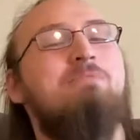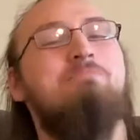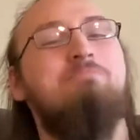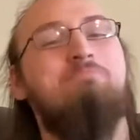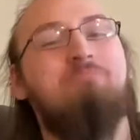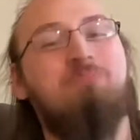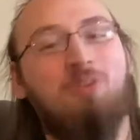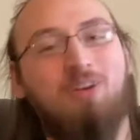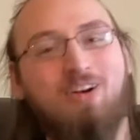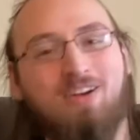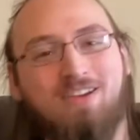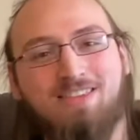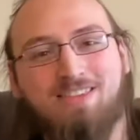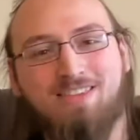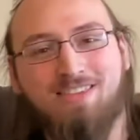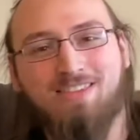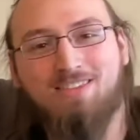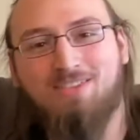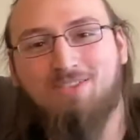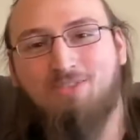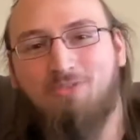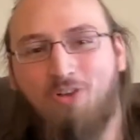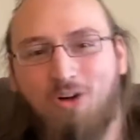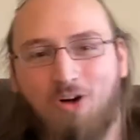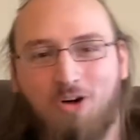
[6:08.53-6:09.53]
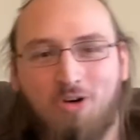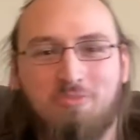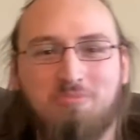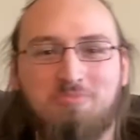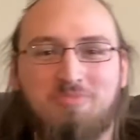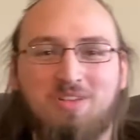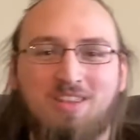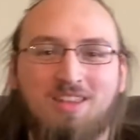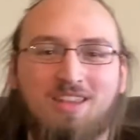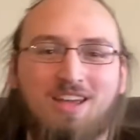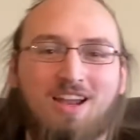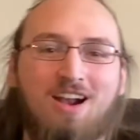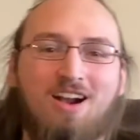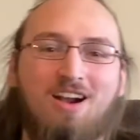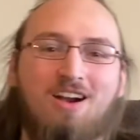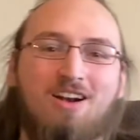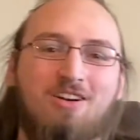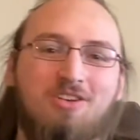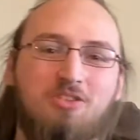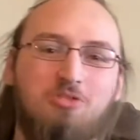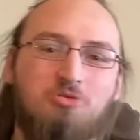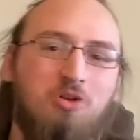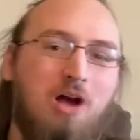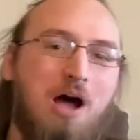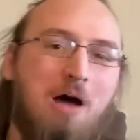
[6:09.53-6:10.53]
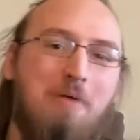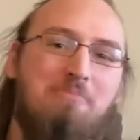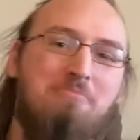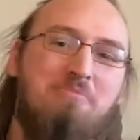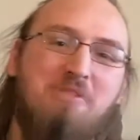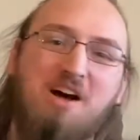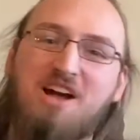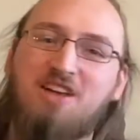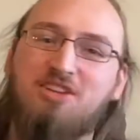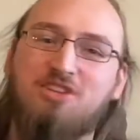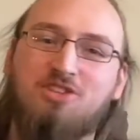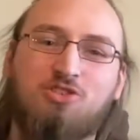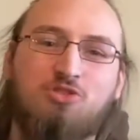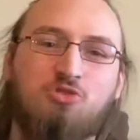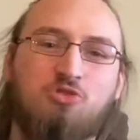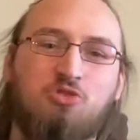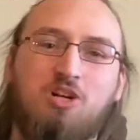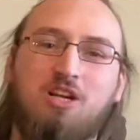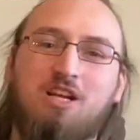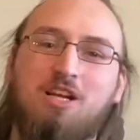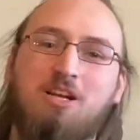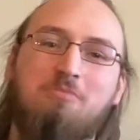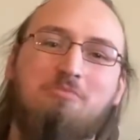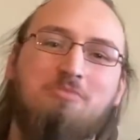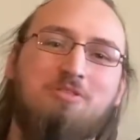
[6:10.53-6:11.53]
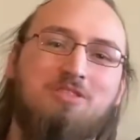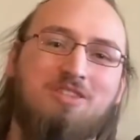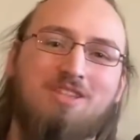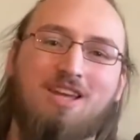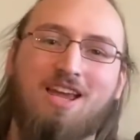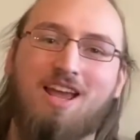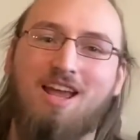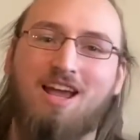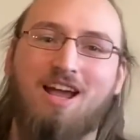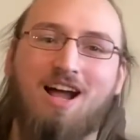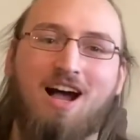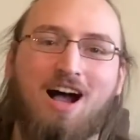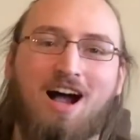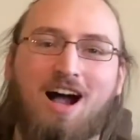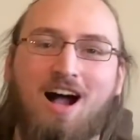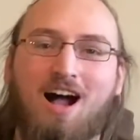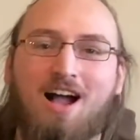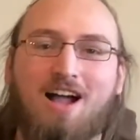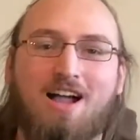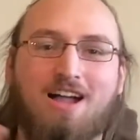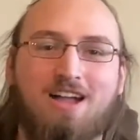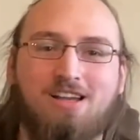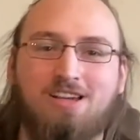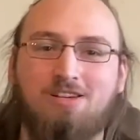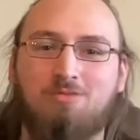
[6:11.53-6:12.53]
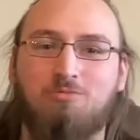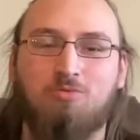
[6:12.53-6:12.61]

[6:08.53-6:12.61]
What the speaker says: But follow me there, drop by the stream, say hi.